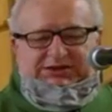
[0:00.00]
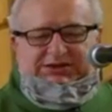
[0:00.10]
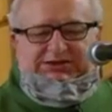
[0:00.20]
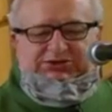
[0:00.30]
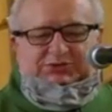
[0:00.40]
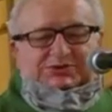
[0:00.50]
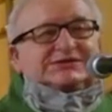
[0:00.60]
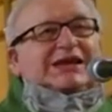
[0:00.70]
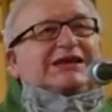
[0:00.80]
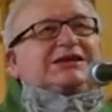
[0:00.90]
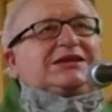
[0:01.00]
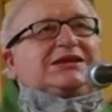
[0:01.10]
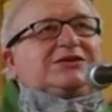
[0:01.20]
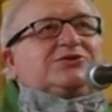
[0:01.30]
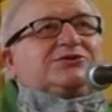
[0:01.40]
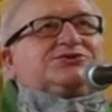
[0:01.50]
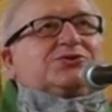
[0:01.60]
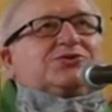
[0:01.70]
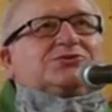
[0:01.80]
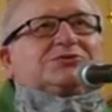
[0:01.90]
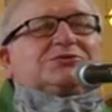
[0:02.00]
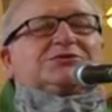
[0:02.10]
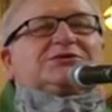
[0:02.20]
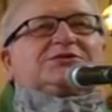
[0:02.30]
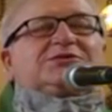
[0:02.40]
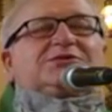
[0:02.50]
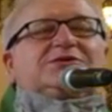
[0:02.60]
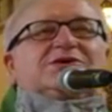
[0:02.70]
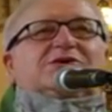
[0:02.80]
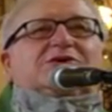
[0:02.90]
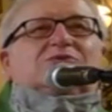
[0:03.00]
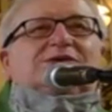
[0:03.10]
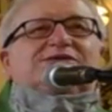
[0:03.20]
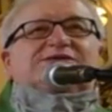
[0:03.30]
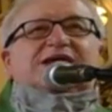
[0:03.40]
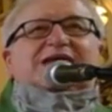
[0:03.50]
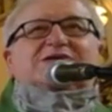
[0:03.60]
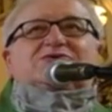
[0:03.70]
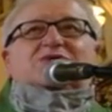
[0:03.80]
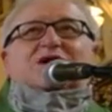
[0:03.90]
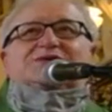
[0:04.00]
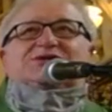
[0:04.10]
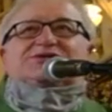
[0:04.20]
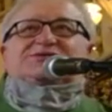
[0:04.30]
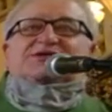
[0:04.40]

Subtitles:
She was 80 years old, and we sat and talked. She said,